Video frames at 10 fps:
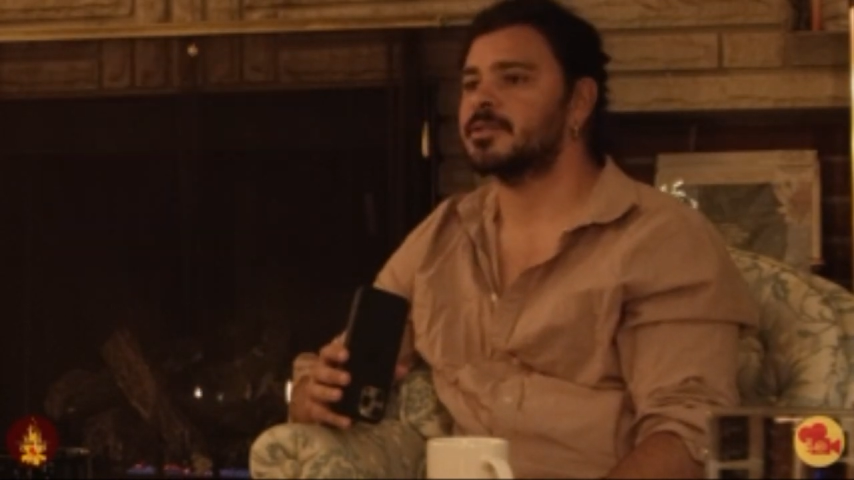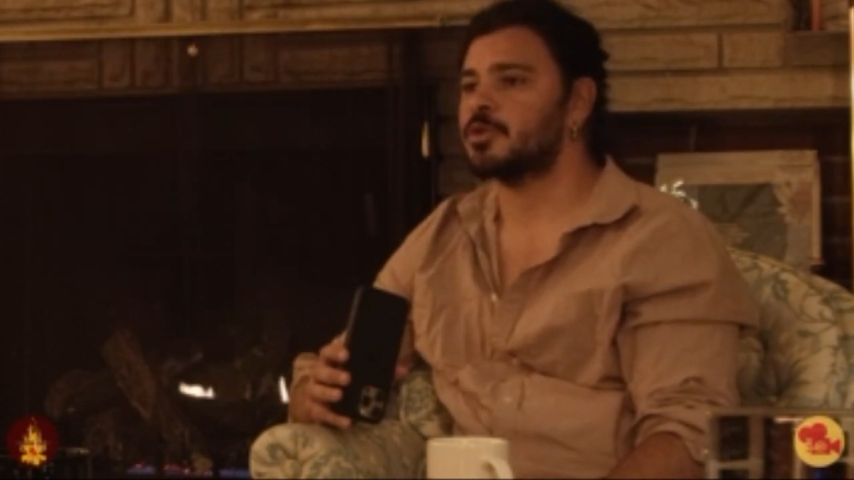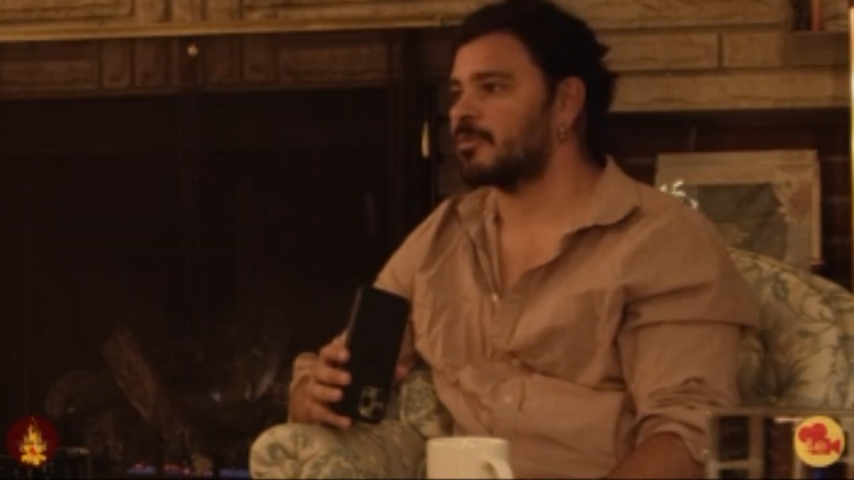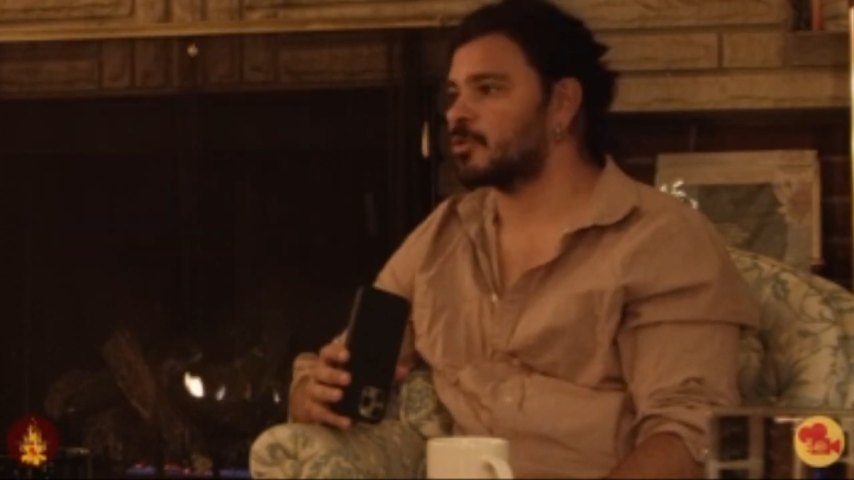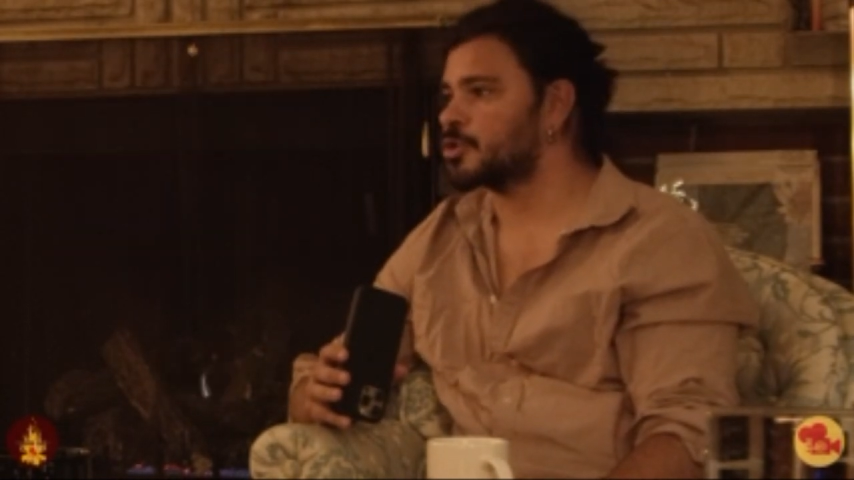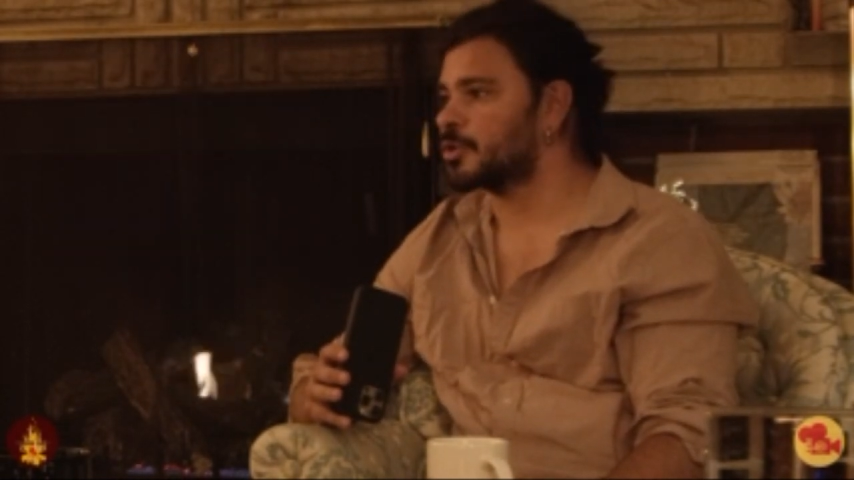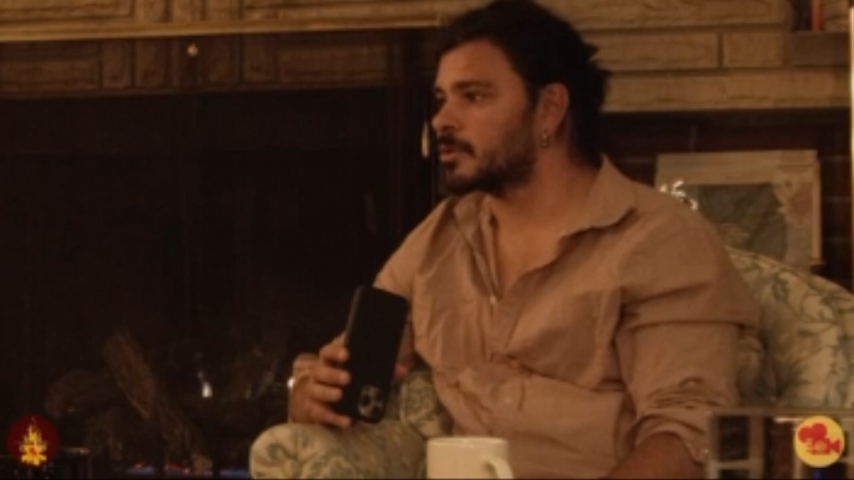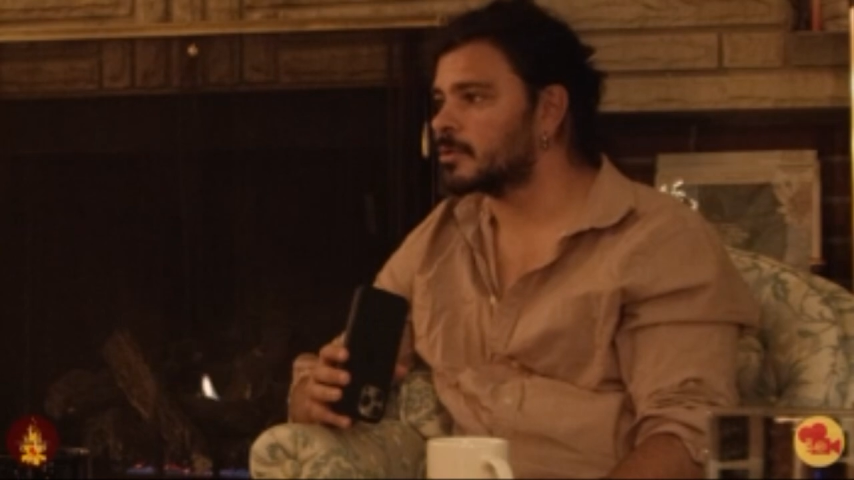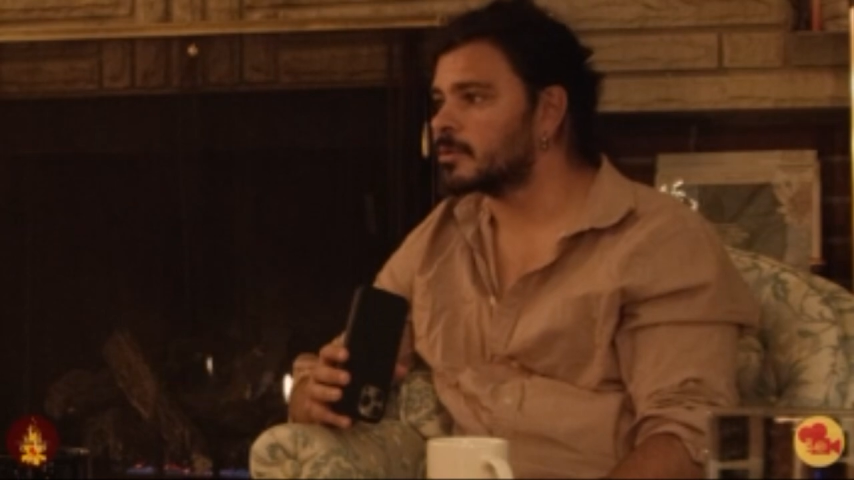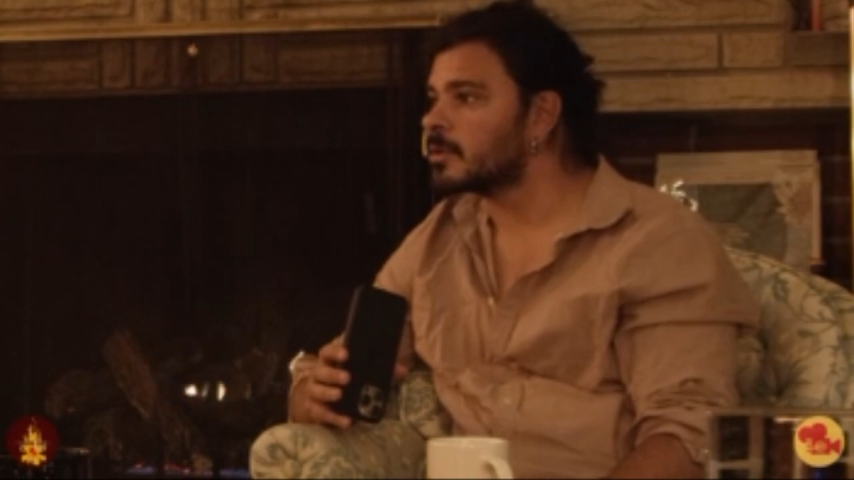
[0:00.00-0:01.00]
travel
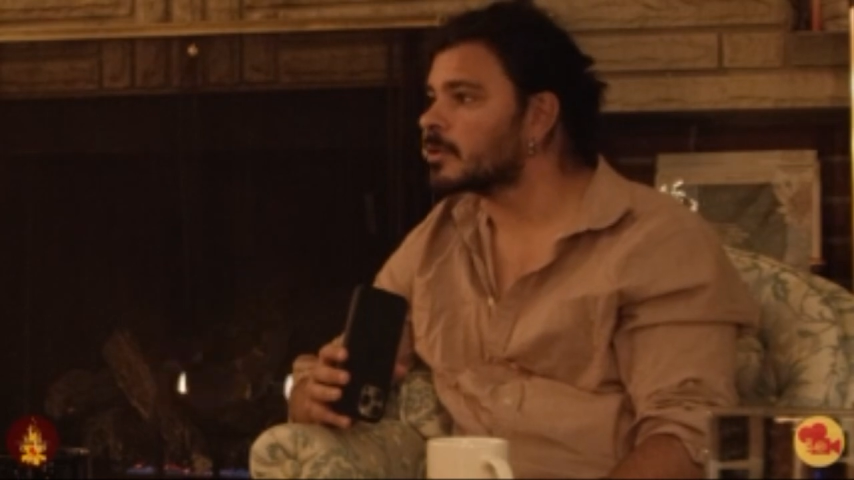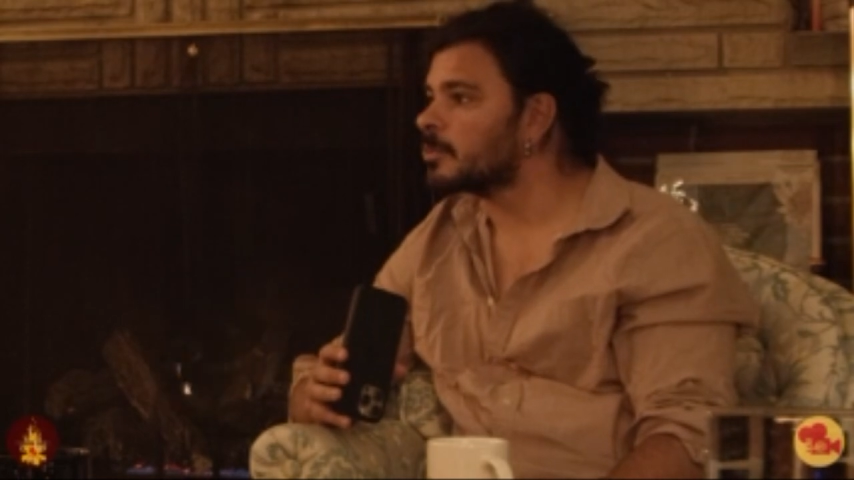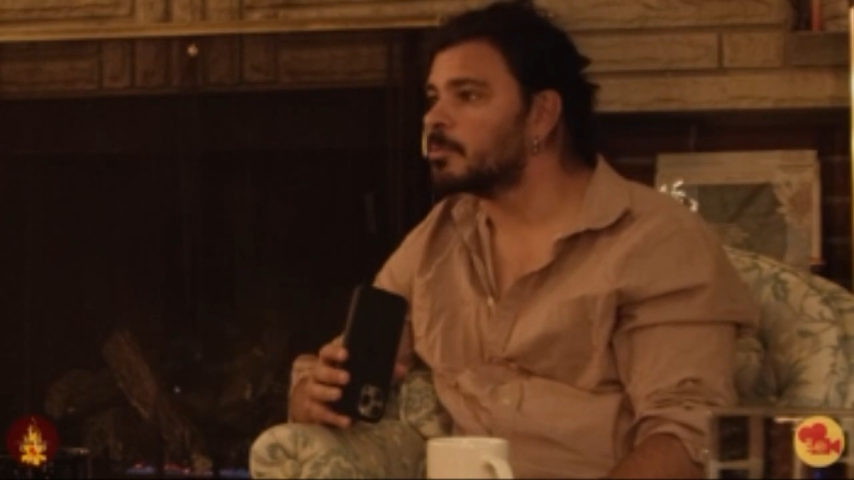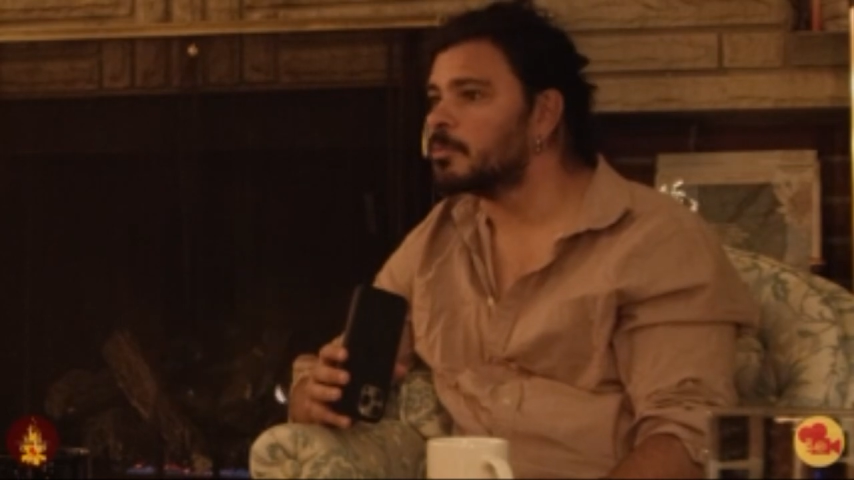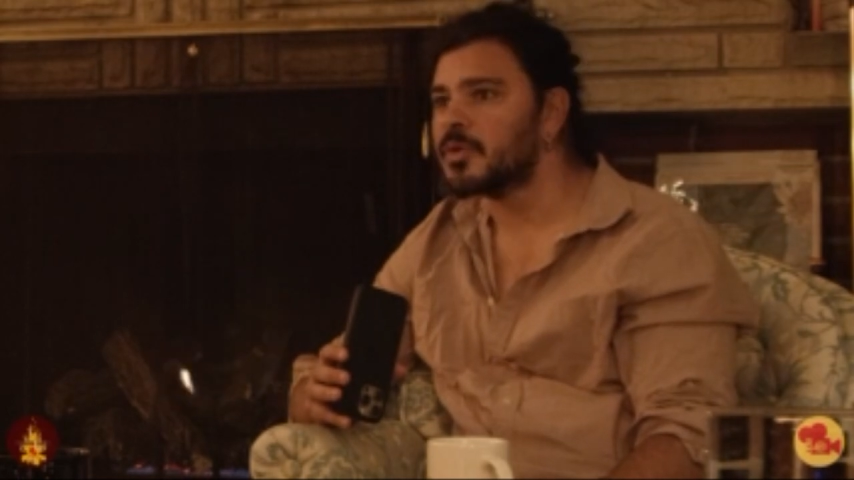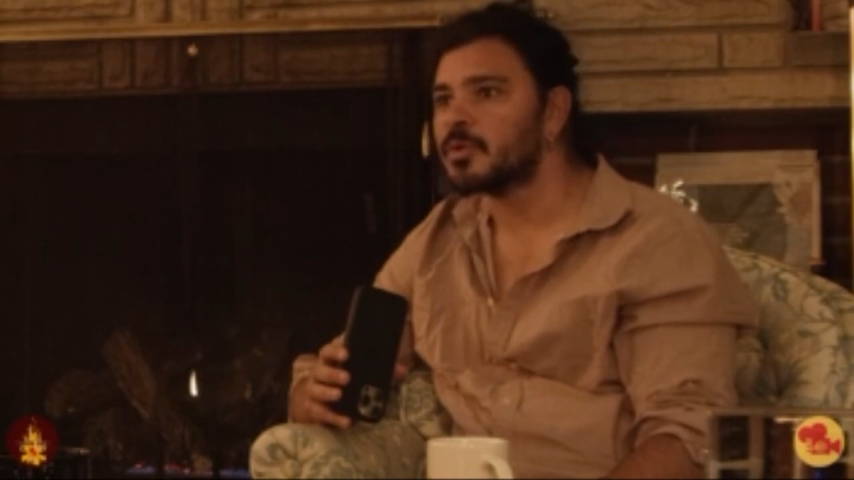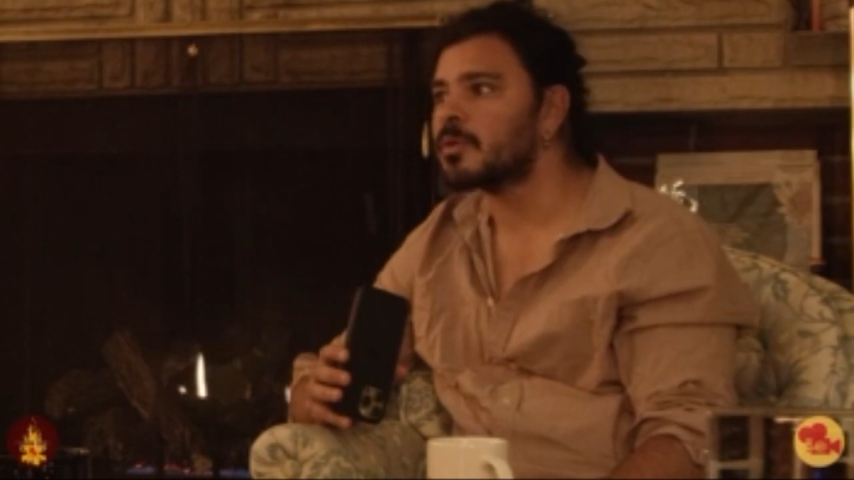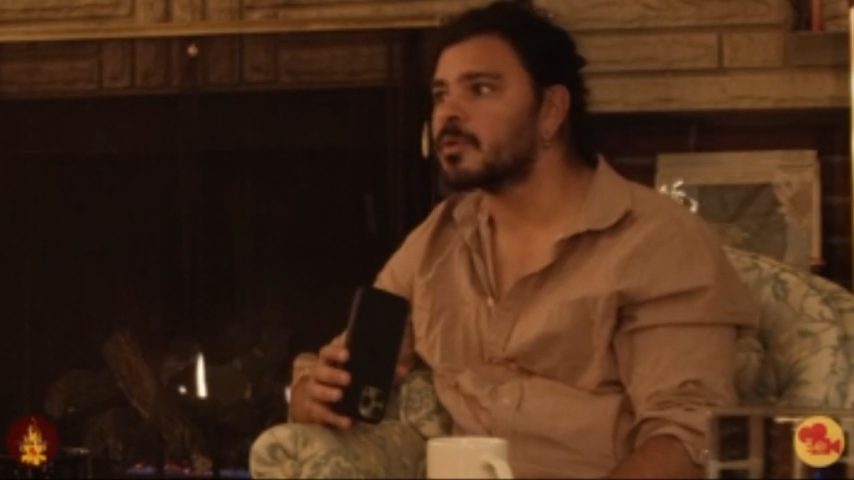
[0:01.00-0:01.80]
shoot. You're in the middle of the